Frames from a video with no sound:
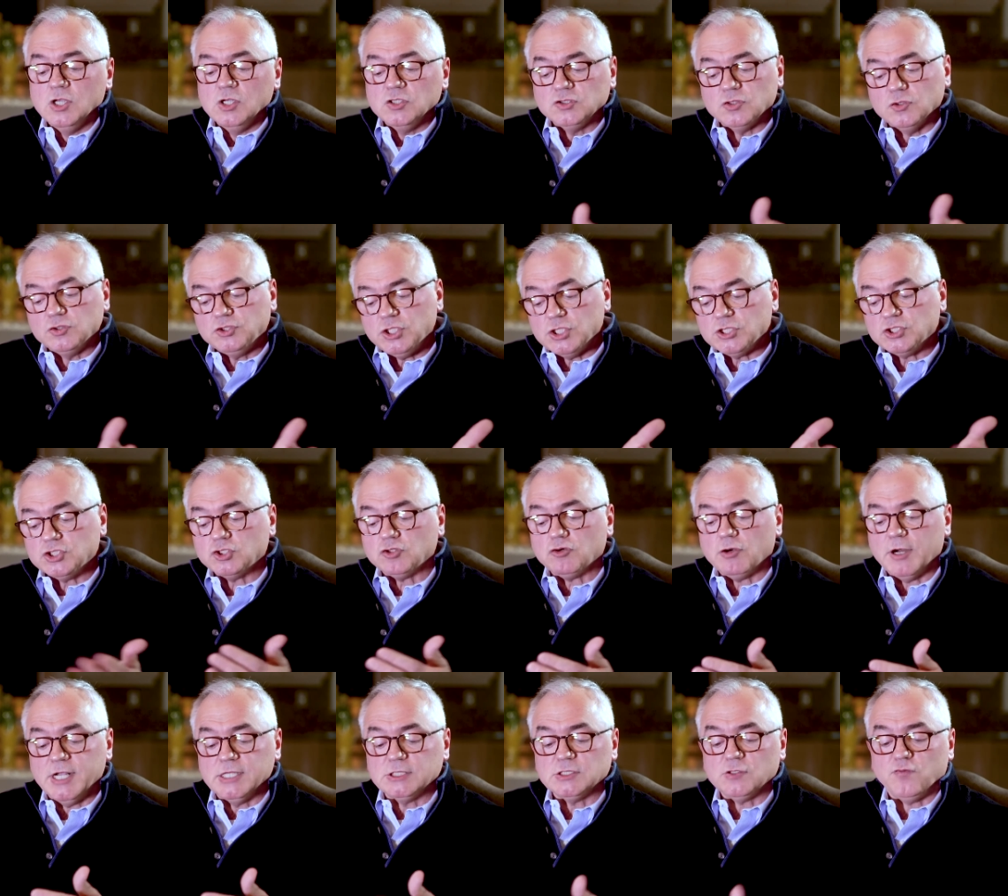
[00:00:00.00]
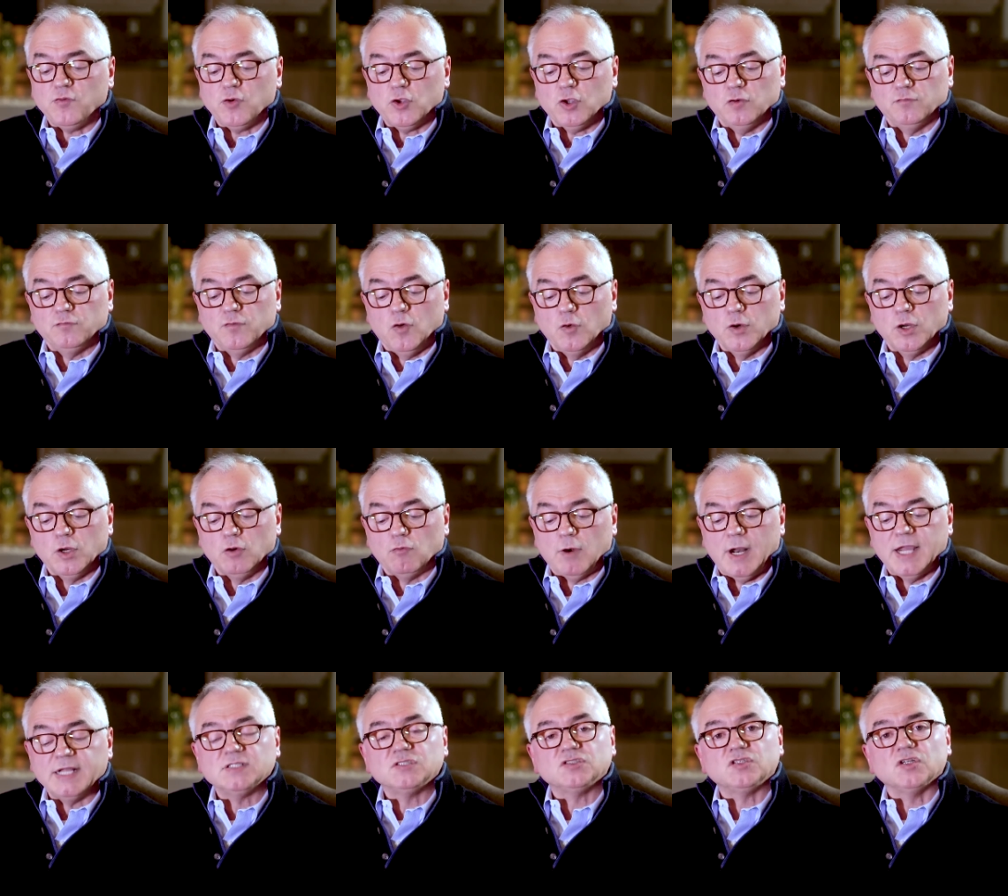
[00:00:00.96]
So just transfer your voting
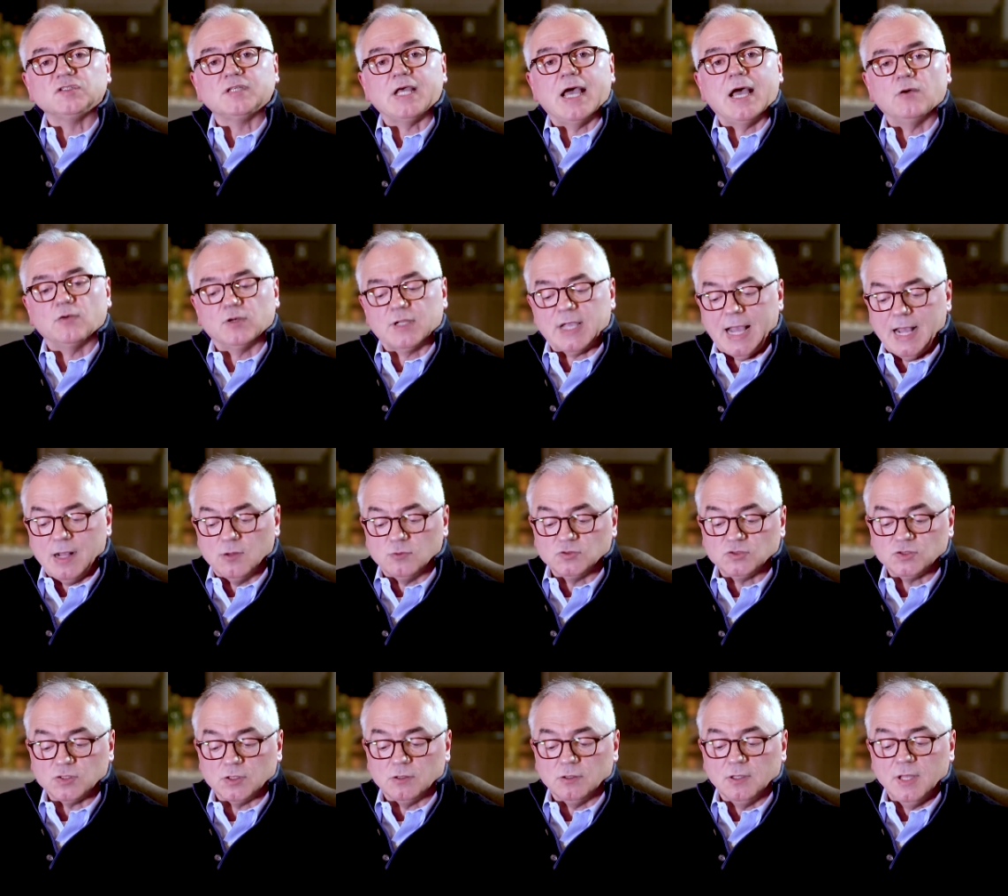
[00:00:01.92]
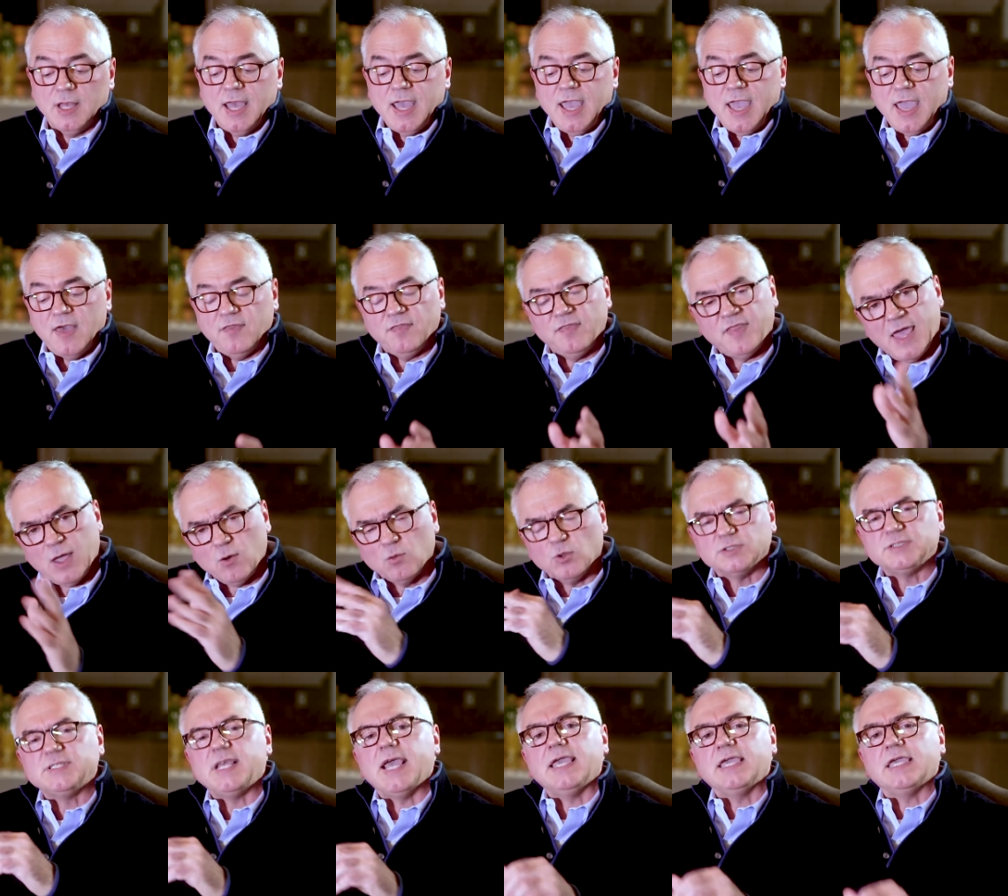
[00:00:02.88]
rights to town council, and they
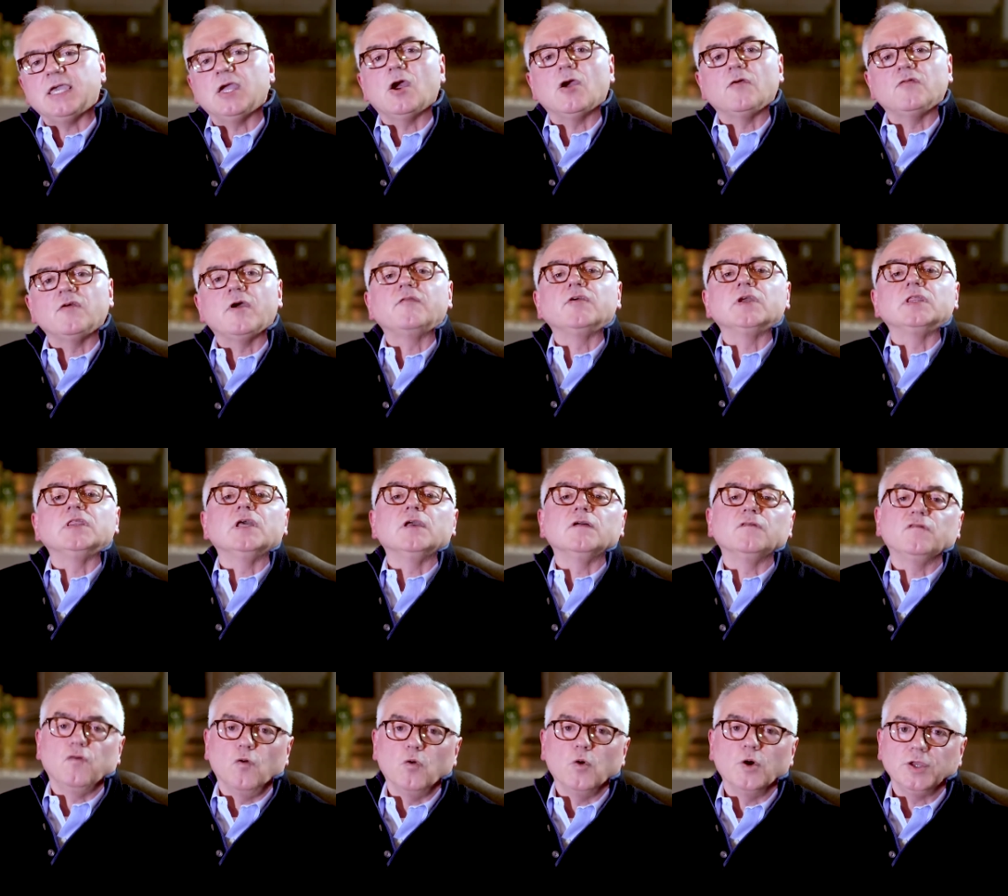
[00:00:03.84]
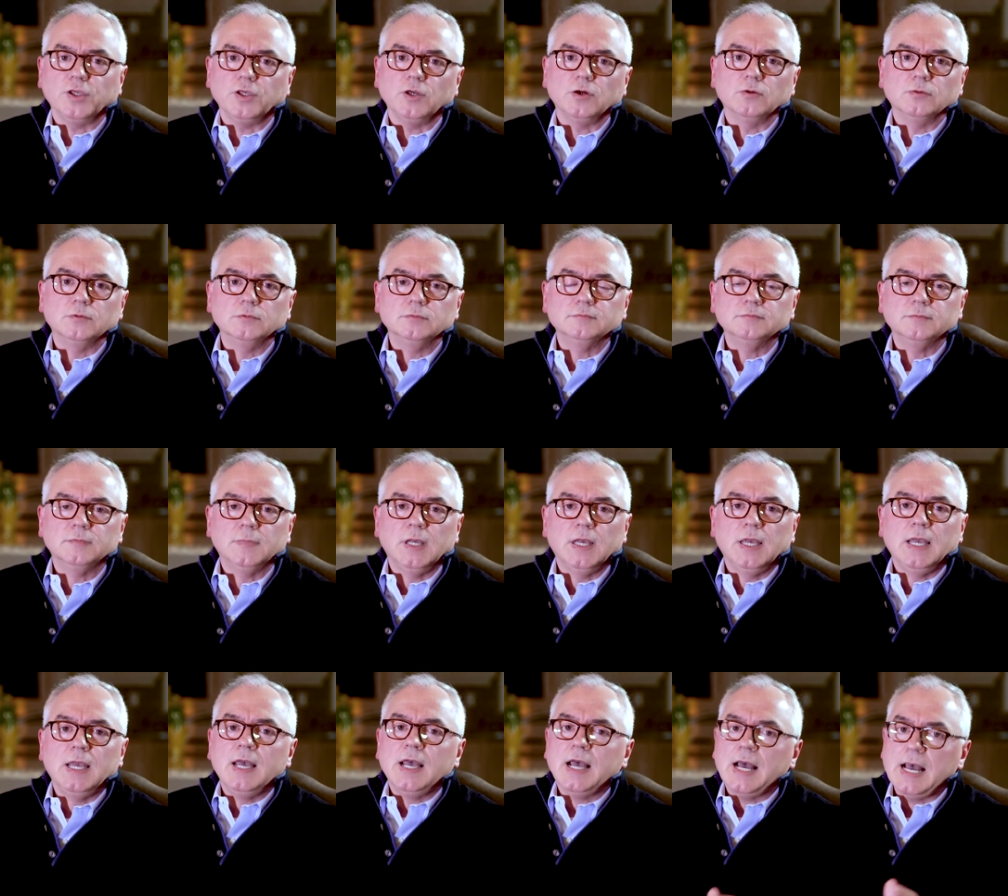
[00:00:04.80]
will take care of everything for you.
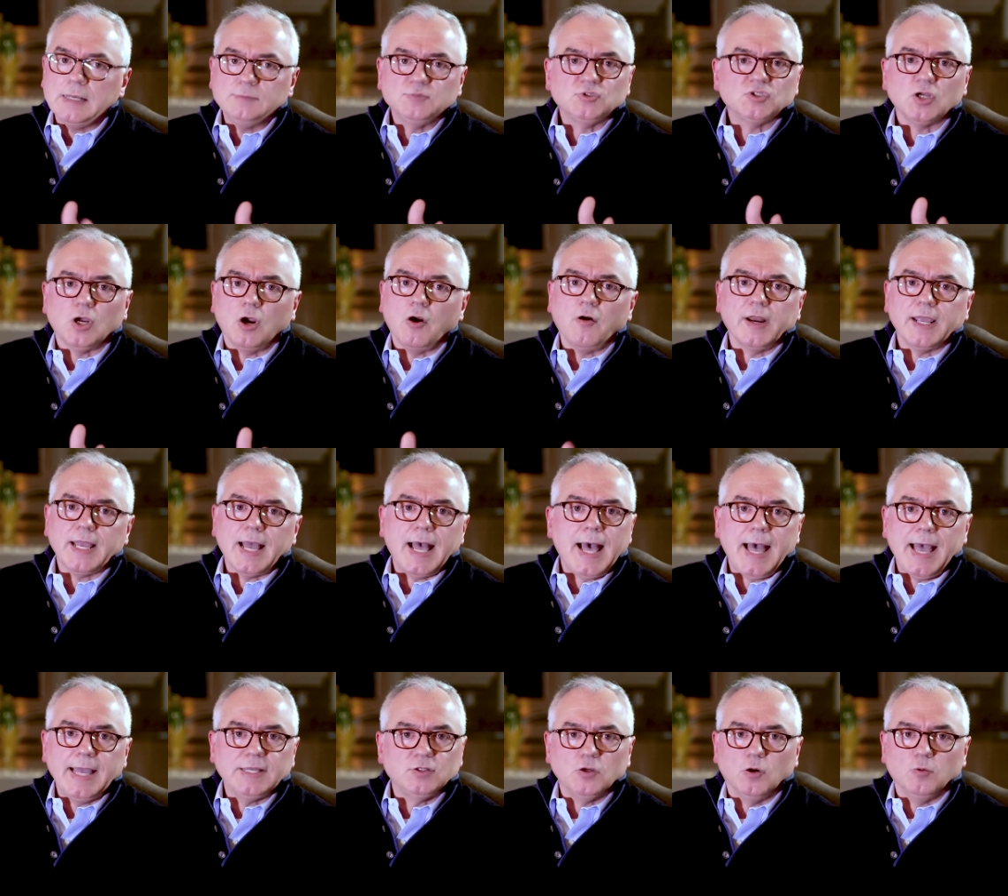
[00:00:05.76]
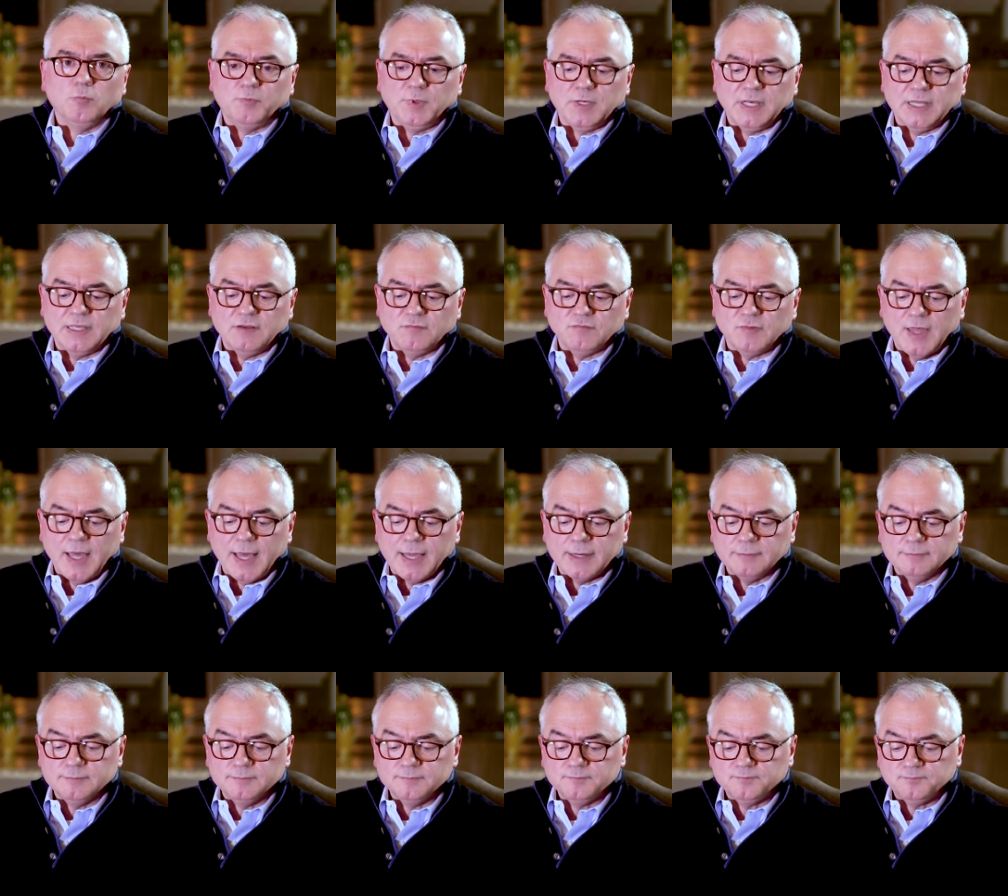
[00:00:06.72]
I'm sorry, I don't believe that.
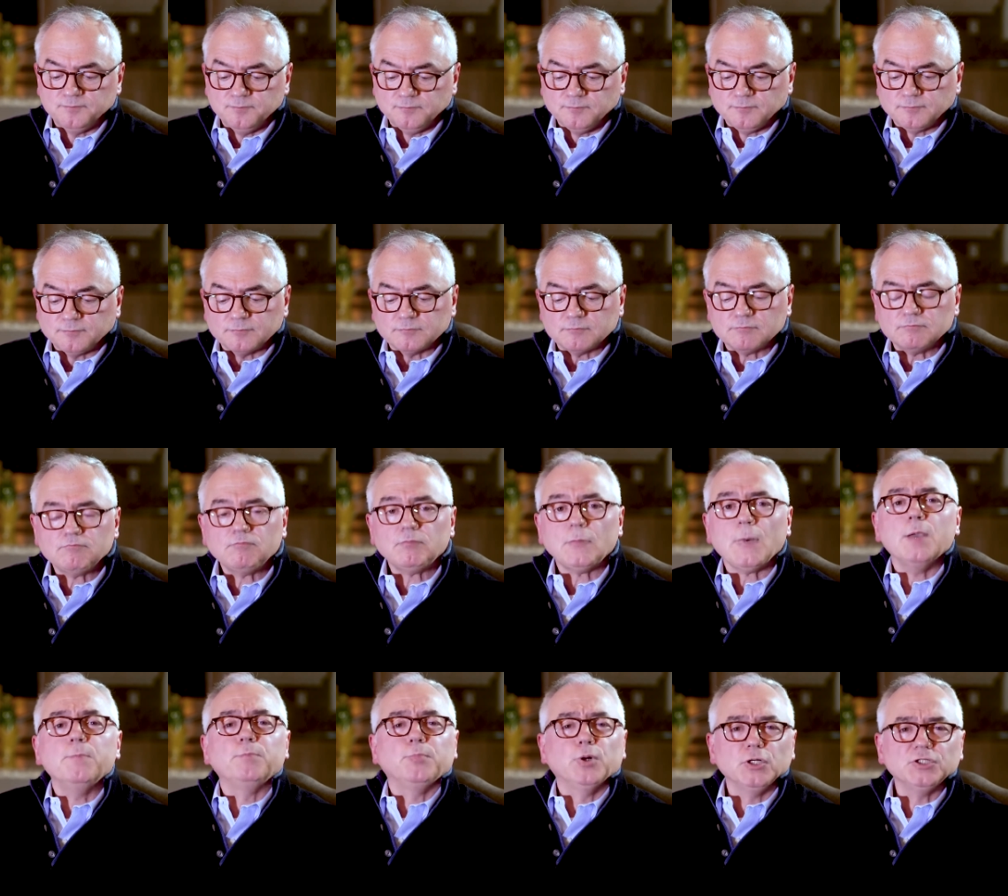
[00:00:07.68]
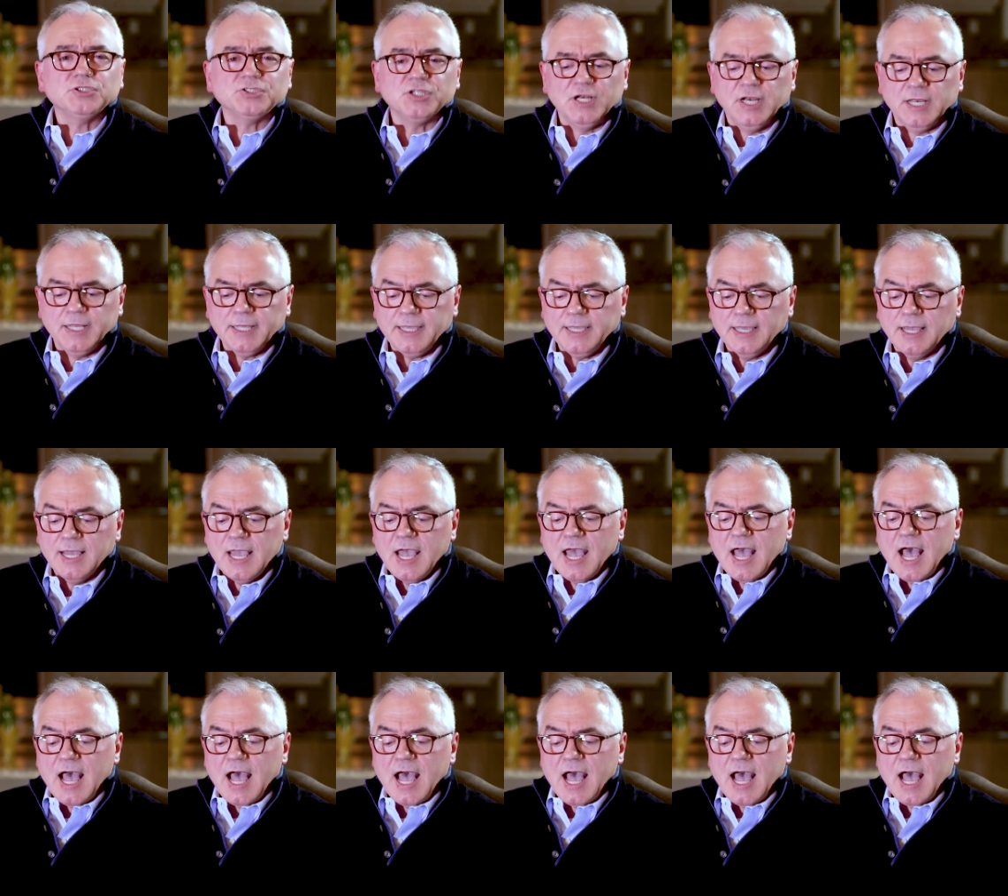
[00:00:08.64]
Personally,